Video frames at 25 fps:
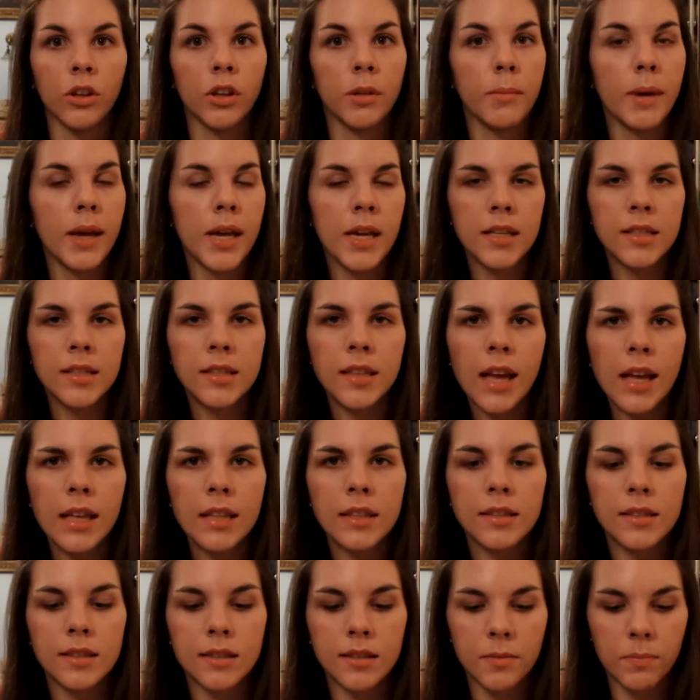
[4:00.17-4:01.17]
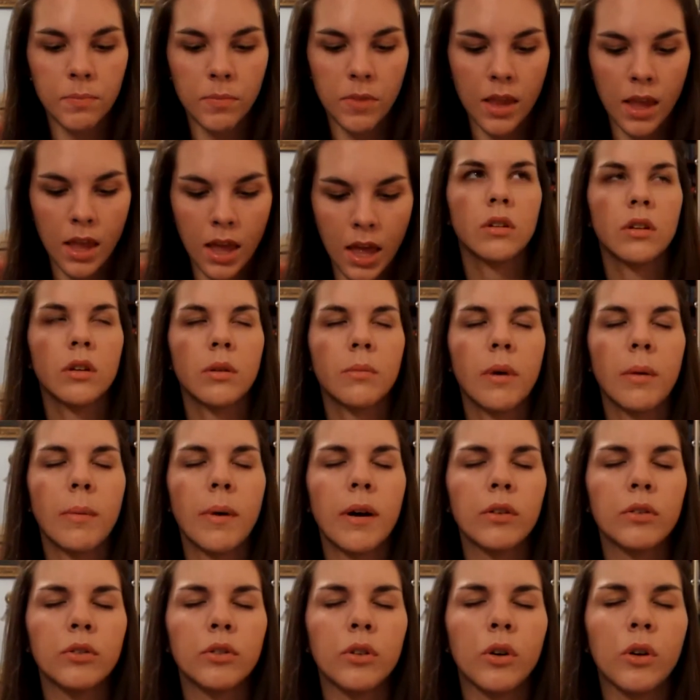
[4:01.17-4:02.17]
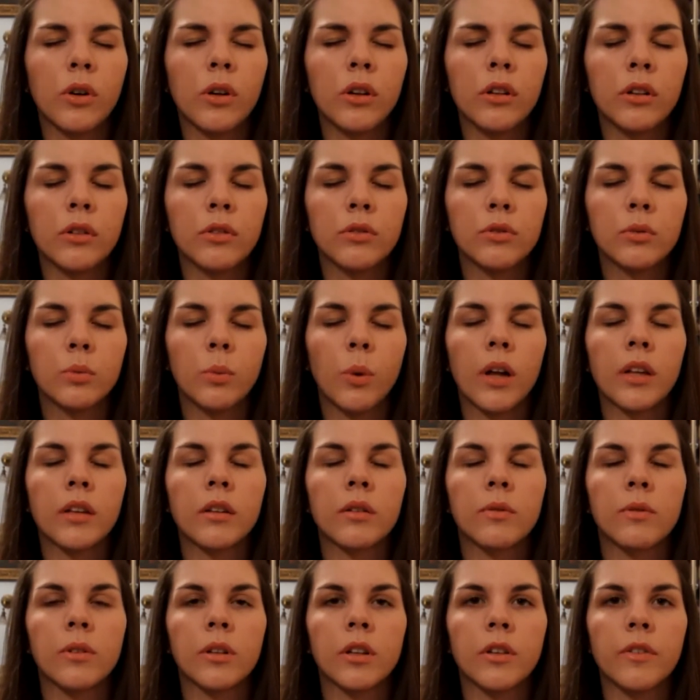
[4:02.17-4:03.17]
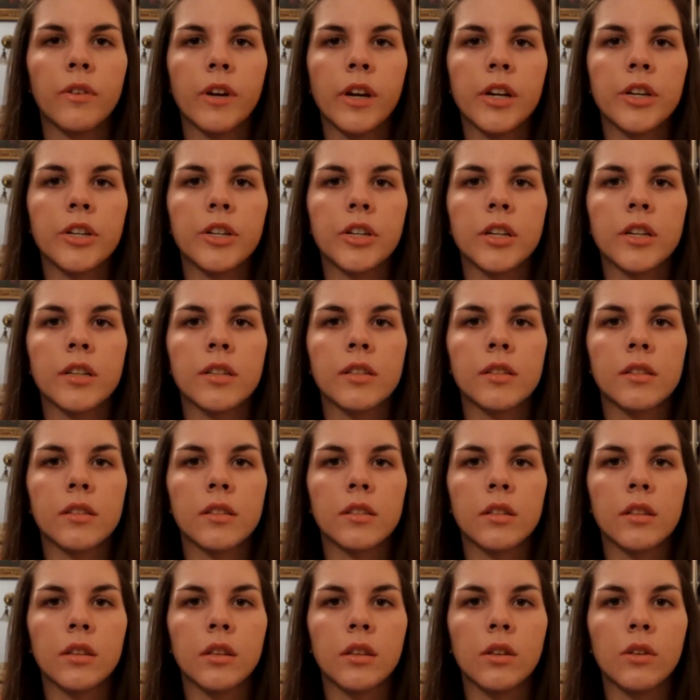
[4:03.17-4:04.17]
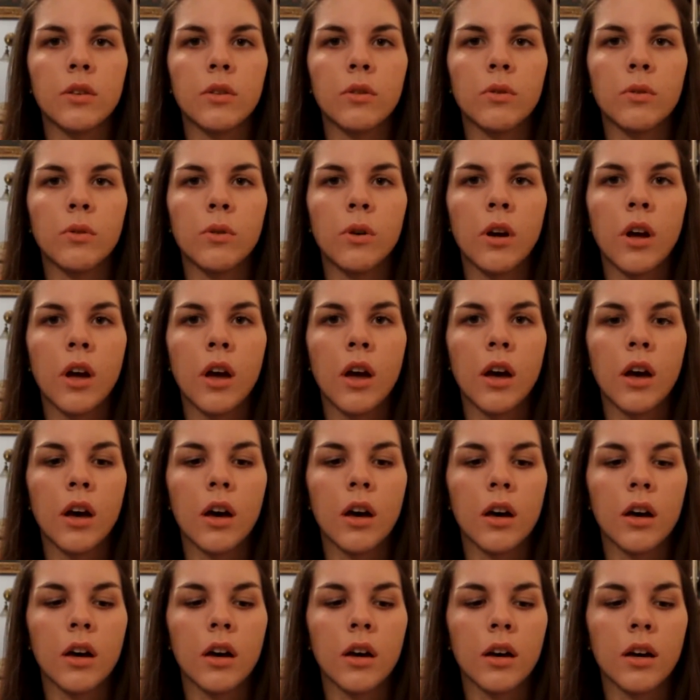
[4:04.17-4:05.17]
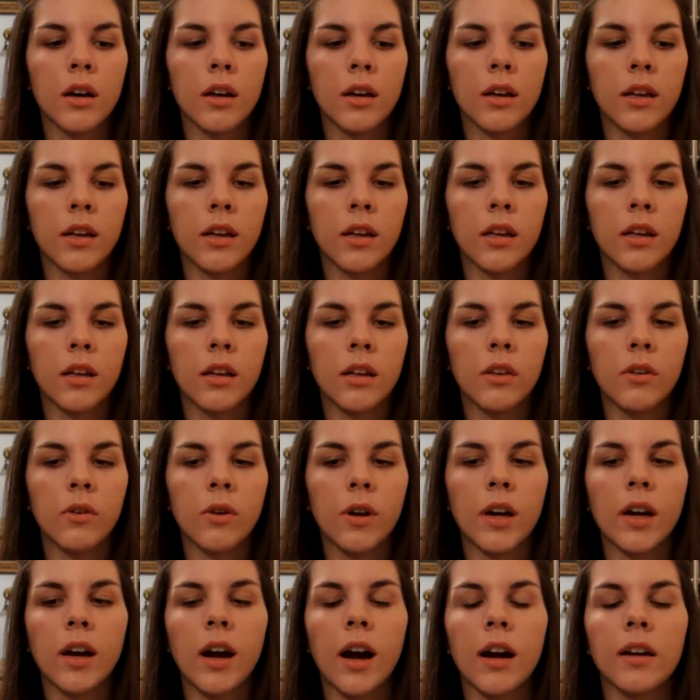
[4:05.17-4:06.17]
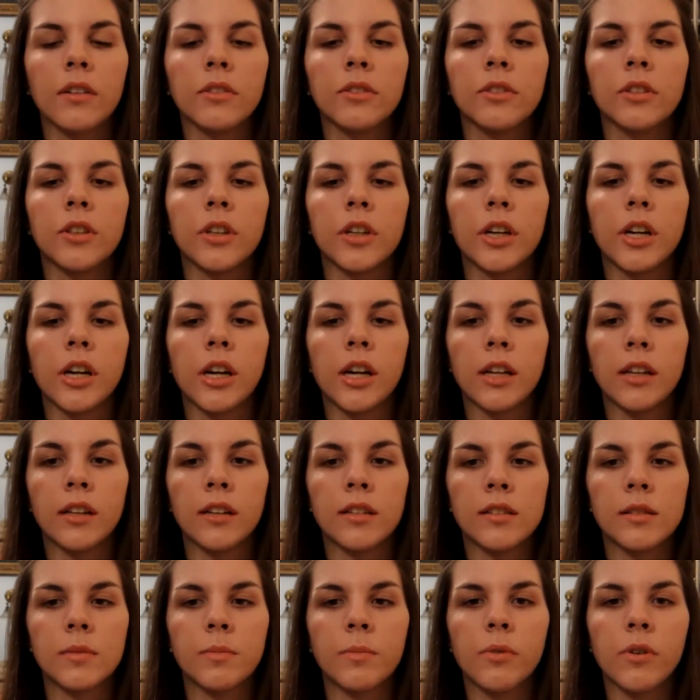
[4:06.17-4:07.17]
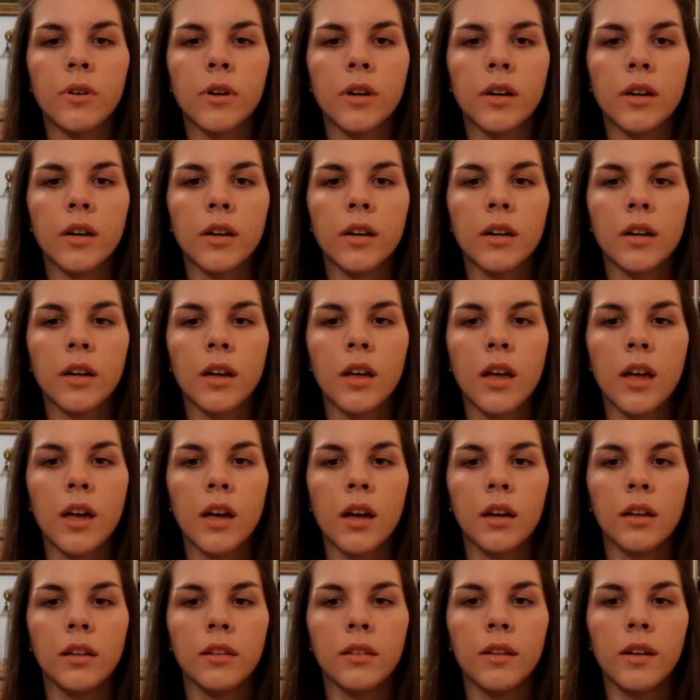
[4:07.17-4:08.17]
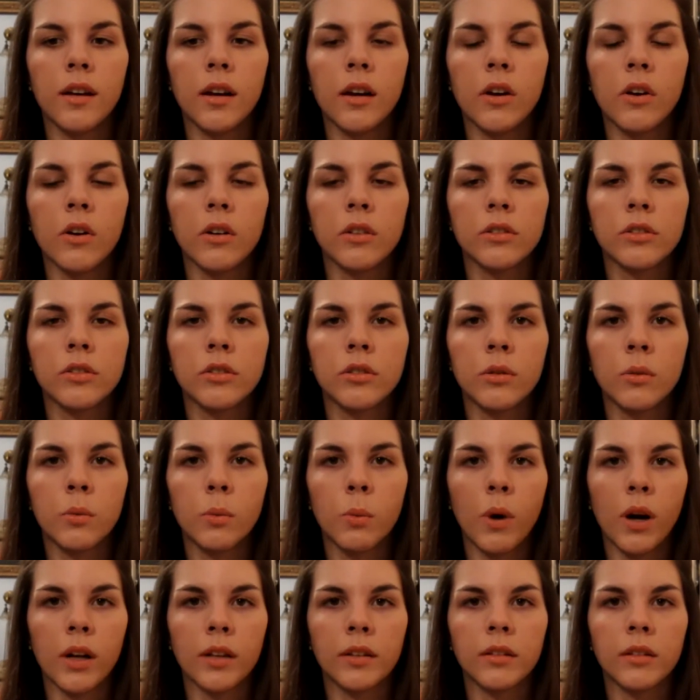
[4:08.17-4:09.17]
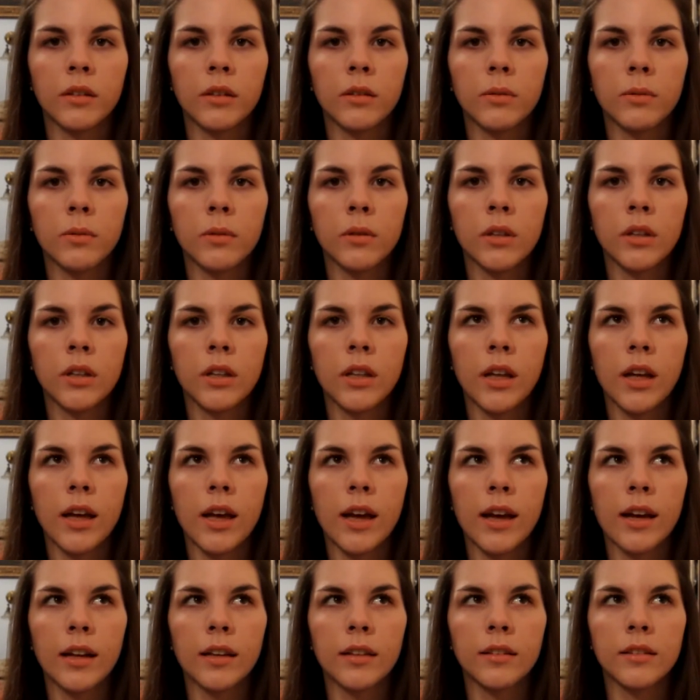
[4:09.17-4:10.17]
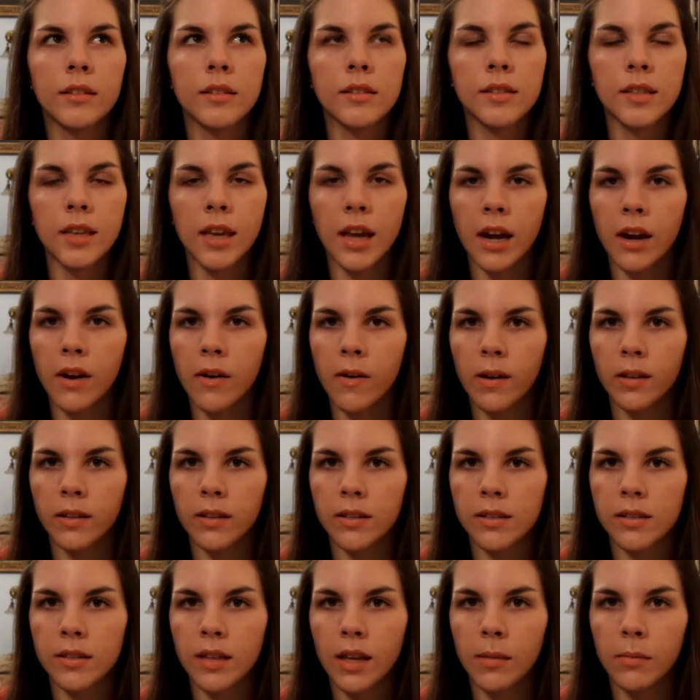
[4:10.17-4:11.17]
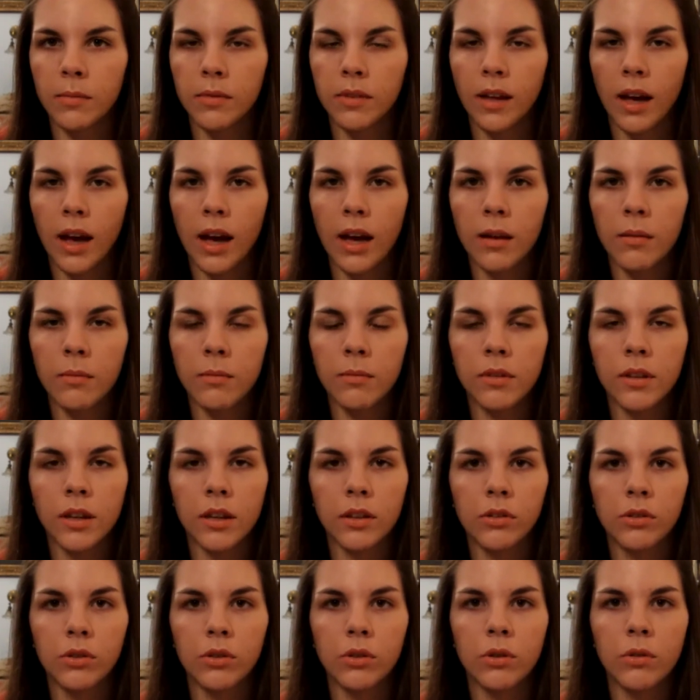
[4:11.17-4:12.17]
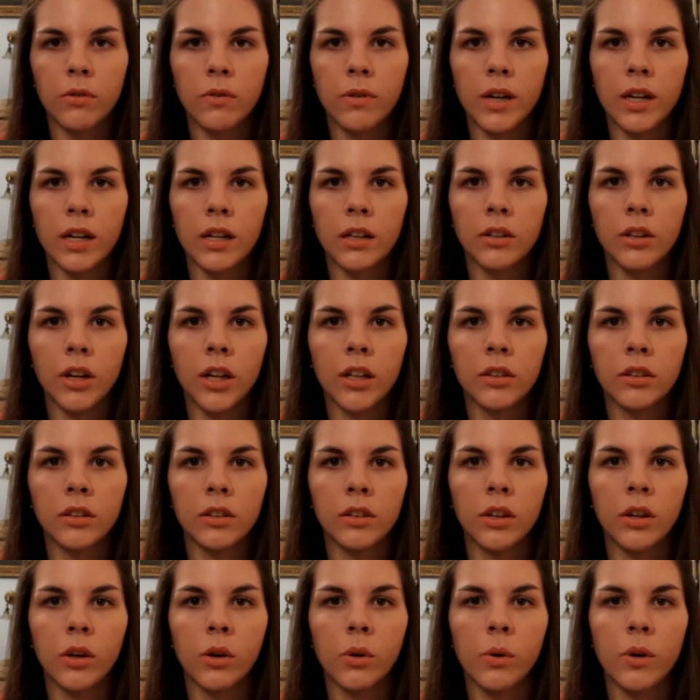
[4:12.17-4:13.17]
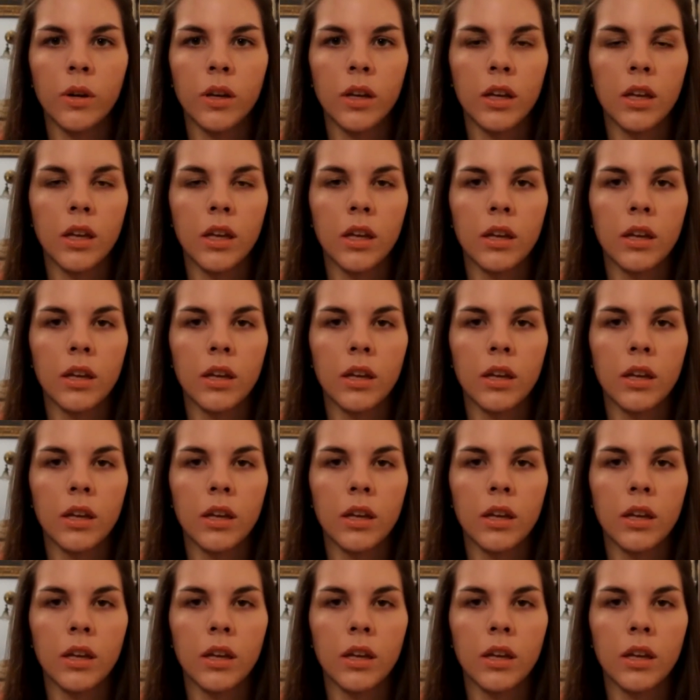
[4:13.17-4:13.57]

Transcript: all makes sense. About all those wonderful creatures you encounter in this book, they're also wonderful and scary at the same time, that you really don't know